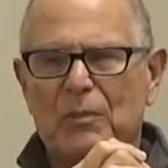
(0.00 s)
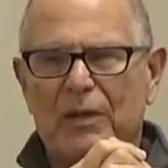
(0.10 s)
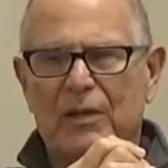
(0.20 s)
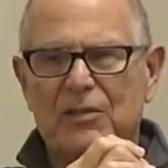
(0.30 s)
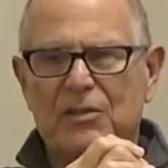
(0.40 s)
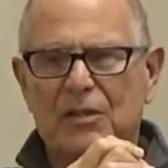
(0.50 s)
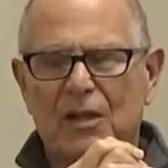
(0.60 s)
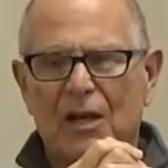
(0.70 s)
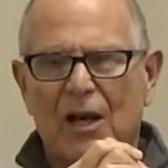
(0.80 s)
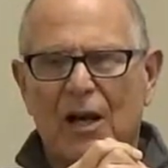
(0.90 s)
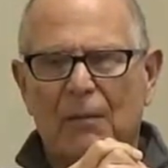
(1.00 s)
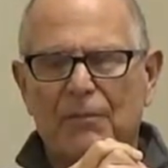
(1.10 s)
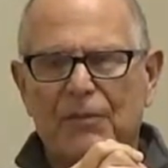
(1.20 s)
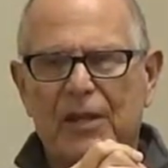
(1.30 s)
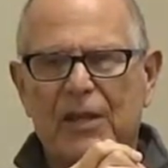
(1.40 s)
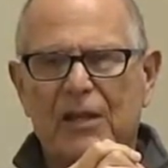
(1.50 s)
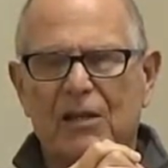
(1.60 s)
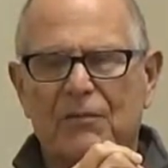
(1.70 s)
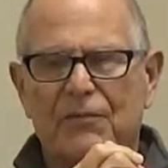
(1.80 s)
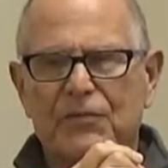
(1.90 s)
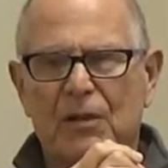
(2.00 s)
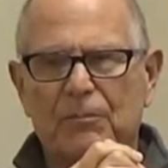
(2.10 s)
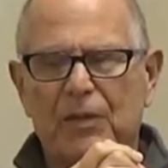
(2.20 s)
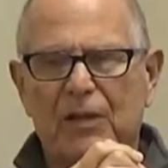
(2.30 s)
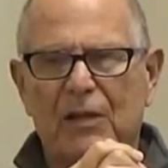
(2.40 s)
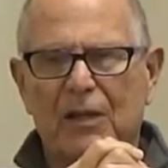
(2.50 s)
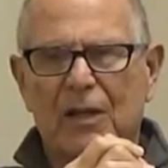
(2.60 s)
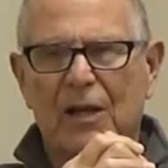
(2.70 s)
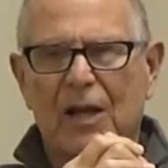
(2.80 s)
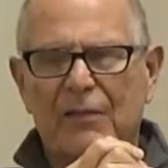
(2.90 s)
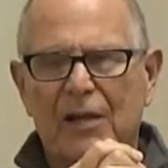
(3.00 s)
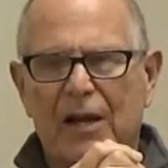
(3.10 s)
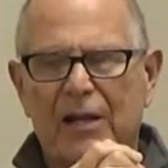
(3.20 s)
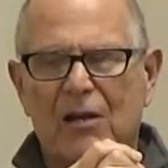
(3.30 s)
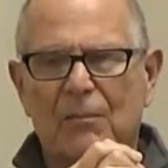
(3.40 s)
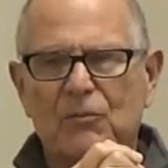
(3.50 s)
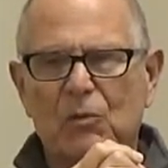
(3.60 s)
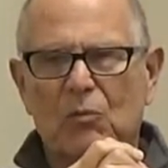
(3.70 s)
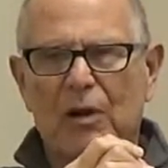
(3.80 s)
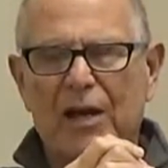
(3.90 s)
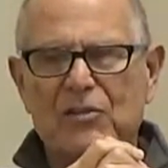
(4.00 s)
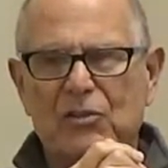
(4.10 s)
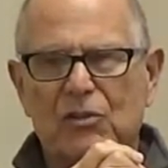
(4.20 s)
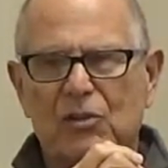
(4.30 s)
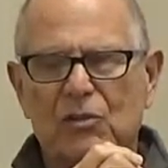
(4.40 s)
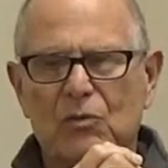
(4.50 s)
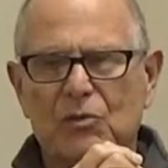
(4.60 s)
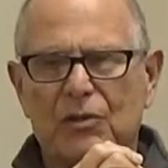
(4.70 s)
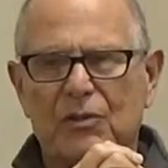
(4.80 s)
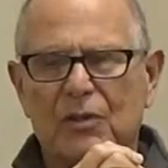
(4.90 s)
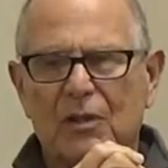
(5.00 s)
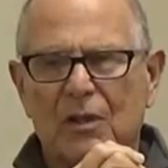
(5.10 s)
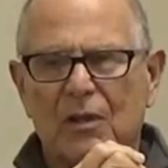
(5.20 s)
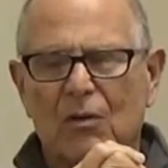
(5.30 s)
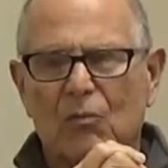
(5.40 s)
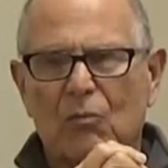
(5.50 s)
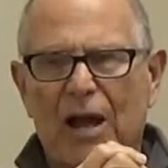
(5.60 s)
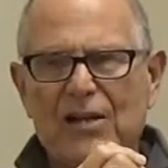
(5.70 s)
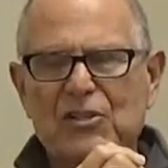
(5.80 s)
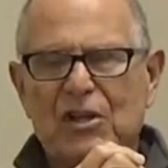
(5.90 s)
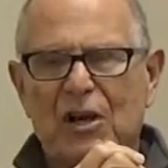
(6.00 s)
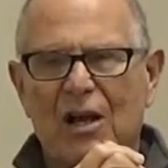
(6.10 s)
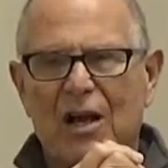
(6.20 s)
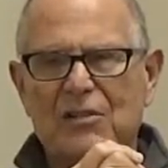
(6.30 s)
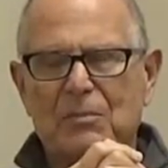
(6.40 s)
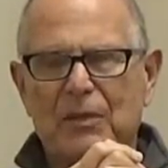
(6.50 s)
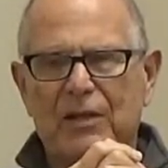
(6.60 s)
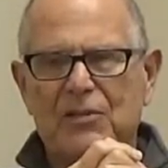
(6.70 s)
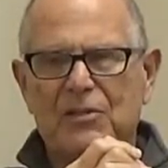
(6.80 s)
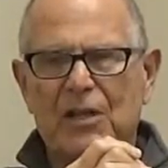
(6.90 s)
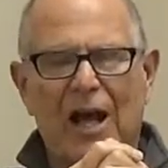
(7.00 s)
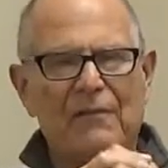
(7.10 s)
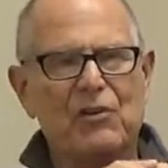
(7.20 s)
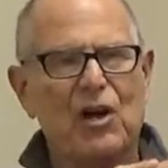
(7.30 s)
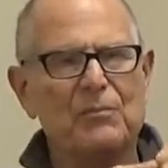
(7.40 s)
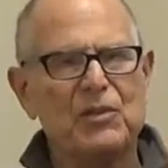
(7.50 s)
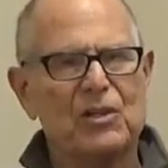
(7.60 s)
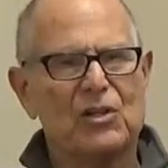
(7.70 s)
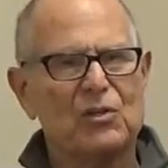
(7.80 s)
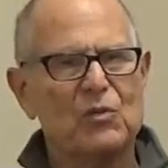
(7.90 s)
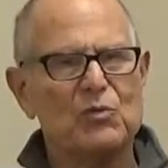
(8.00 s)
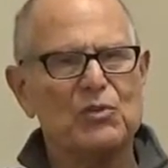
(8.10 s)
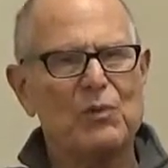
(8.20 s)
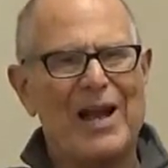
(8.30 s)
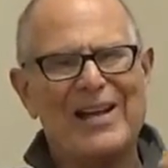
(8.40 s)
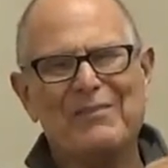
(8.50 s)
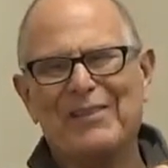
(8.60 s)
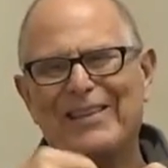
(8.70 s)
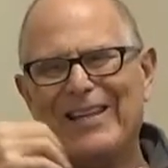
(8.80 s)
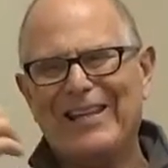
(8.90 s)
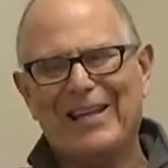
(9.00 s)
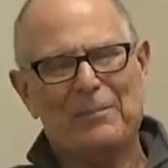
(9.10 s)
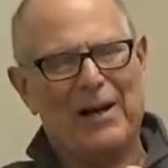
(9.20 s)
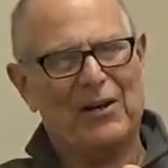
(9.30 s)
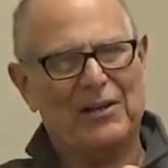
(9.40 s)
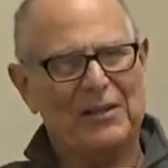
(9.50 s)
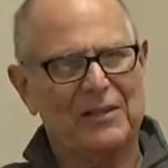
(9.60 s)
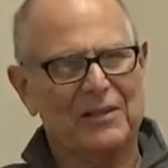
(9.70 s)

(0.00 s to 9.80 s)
means I'm thinking of something and then I come to a rational conclusion. Rationalize means I've come to the conclusion without even thinking about it.